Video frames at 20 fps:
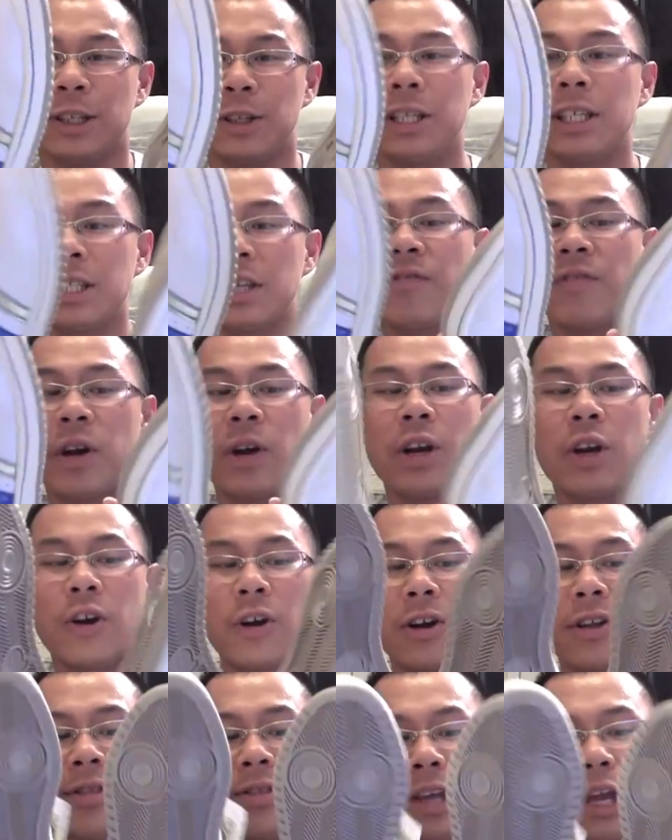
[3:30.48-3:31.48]
so this is a very
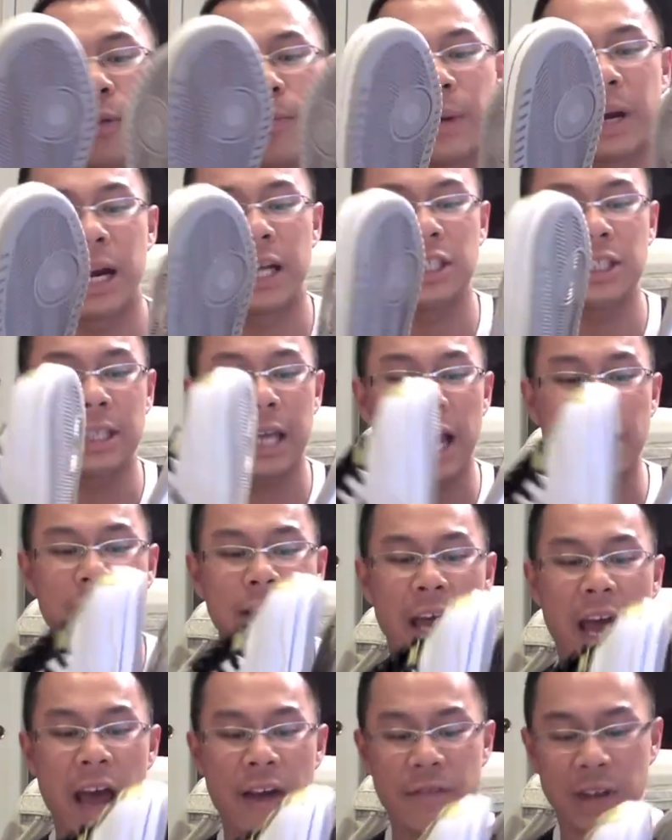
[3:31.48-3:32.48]
nerdy thing, but I just had
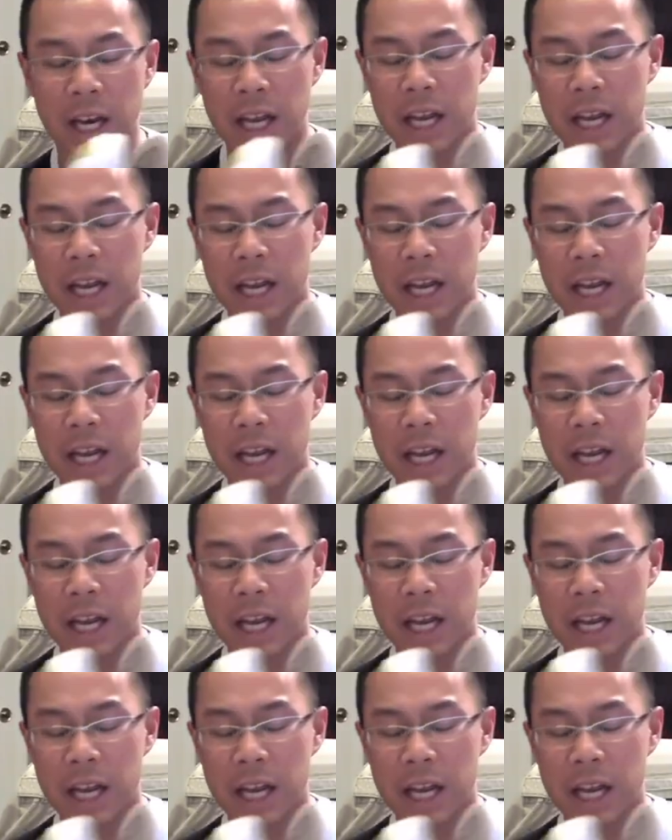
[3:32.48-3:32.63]
to have